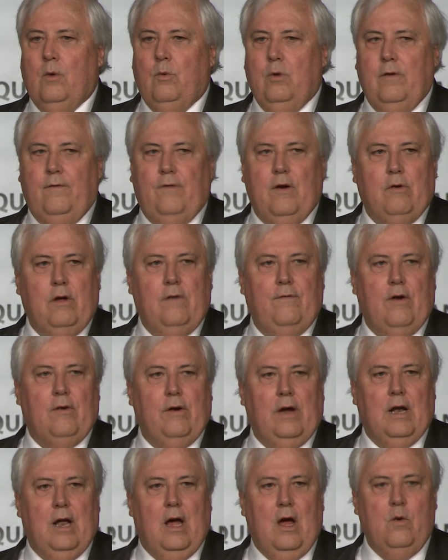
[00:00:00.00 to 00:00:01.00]
we're very,
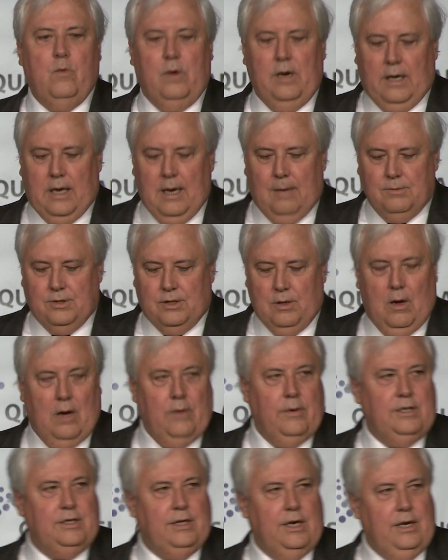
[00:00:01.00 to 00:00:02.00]
very low when it comes to
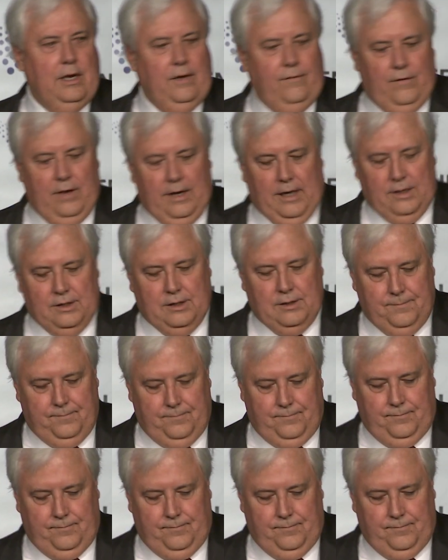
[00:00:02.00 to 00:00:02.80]
OECD figures.